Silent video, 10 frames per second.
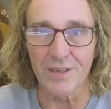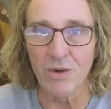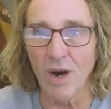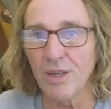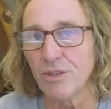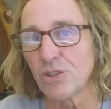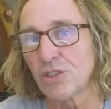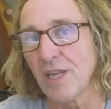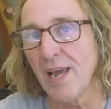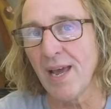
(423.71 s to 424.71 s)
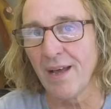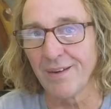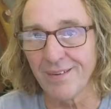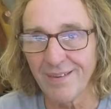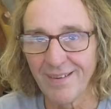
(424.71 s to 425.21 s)
You
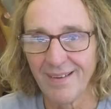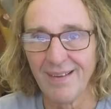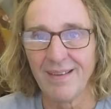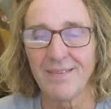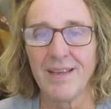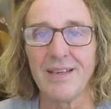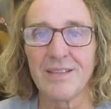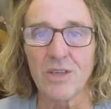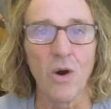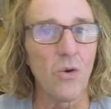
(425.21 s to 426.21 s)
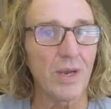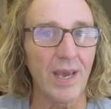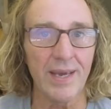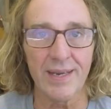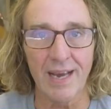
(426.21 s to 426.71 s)
understand that it's
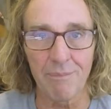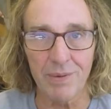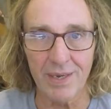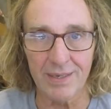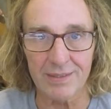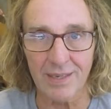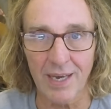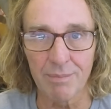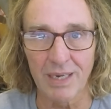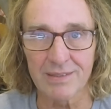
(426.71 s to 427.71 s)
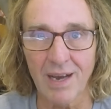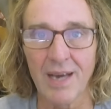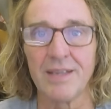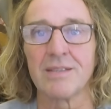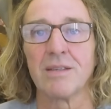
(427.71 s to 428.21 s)
okay to have PAs side by
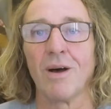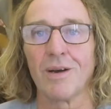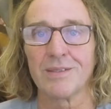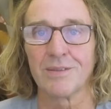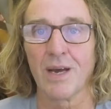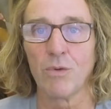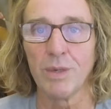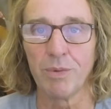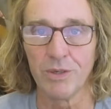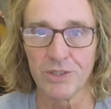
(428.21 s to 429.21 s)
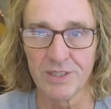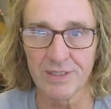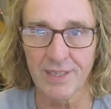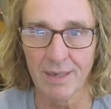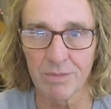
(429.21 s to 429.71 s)
side as long as they're not reproducing the
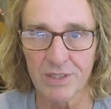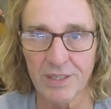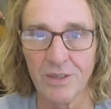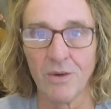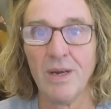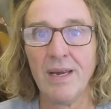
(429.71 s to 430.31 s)
same signal.